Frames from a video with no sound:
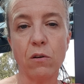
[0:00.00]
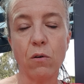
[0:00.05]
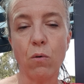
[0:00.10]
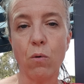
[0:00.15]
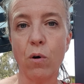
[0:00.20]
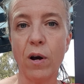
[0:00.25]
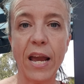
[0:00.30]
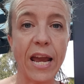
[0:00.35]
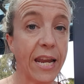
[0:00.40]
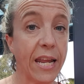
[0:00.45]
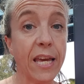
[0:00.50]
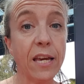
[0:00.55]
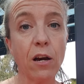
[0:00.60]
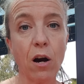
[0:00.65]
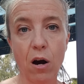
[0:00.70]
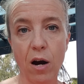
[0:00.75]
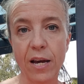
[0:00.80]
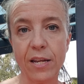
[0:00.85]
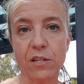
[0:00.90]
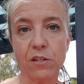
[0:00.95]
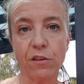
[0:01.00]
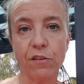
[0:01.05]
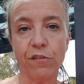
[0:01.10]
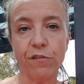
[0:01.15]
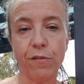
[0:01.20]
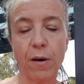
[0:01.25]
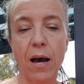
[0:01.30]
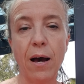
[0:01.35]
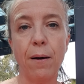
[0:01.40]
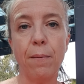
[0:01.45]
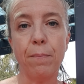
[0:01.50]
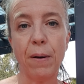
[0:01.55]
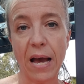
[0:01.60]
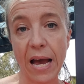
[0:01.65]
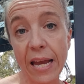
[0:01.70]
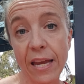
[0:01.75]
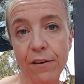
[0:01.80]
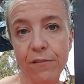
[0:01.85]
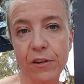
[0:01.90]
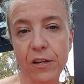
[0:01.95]
or any kind of
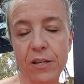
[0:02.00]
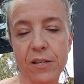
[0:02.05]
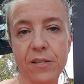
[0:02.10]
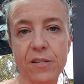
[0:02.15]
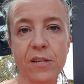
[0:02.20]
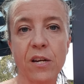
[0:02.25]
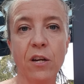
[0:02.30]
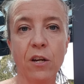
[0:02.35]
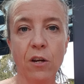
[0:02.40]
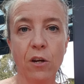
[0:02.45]
behaviours